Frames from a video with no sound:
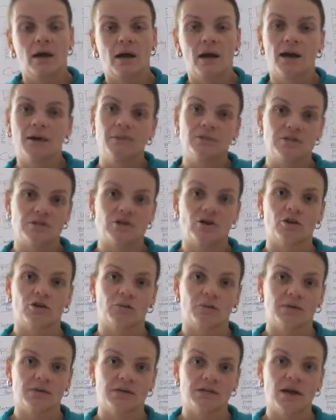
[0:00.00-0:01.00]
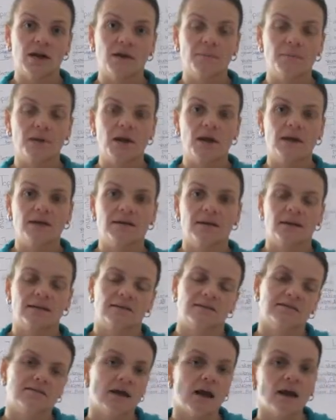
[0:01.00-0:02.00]
I will start with the timeline, and
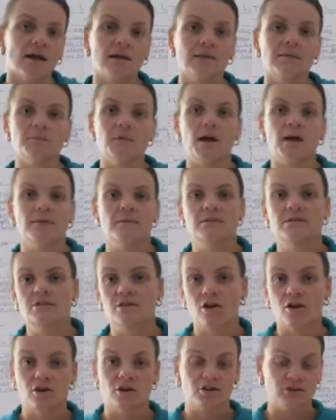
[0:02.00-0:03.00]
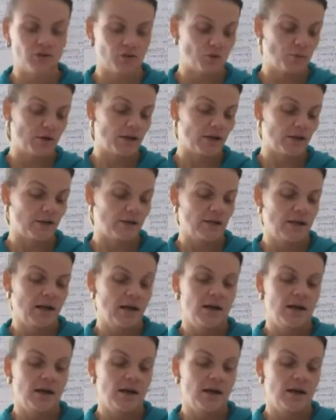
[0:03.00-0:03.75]
the timeline starts with